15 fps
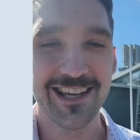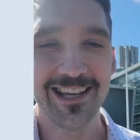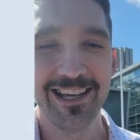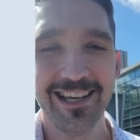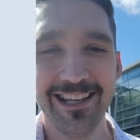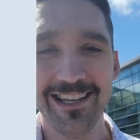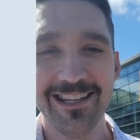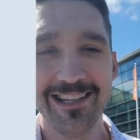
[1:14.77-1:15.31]

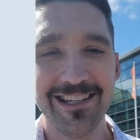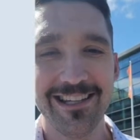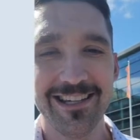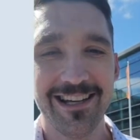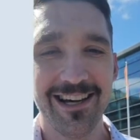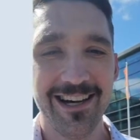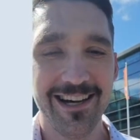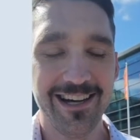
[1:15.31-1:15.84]
in
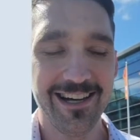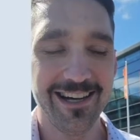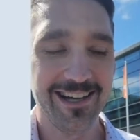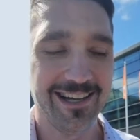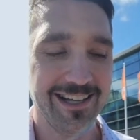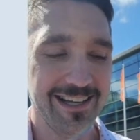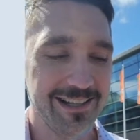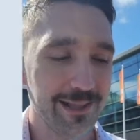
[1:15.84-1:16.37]

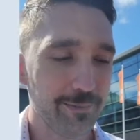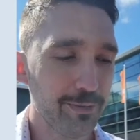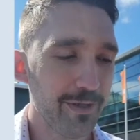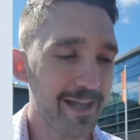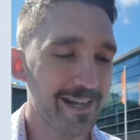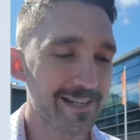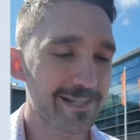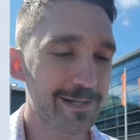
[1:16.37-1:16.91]
uh, in the
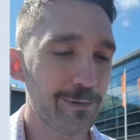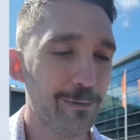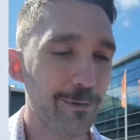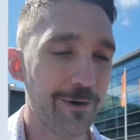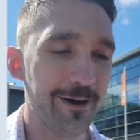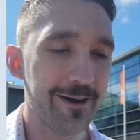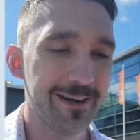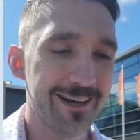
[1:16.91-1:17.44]
planet's
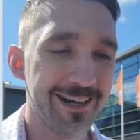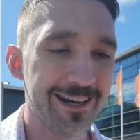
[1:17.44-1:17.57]
core,